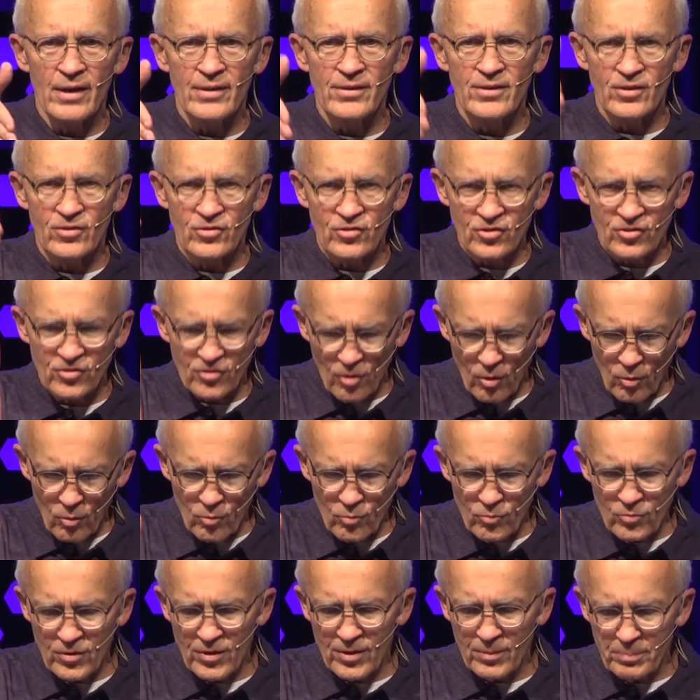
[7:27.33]
on the
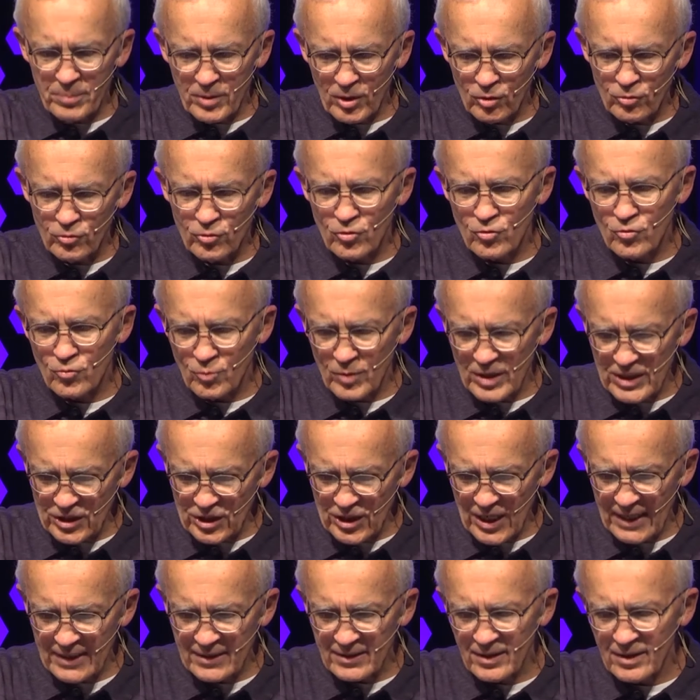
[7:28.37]
stone the builders
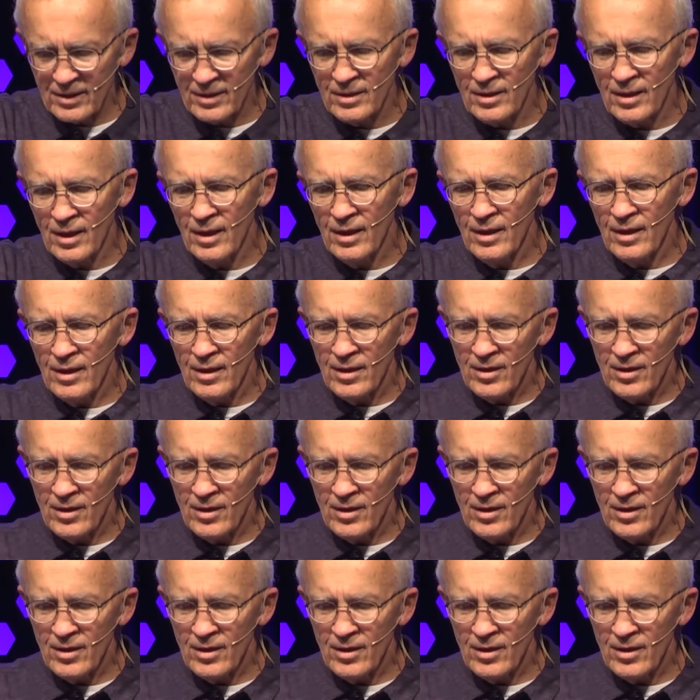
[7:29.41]
rejected,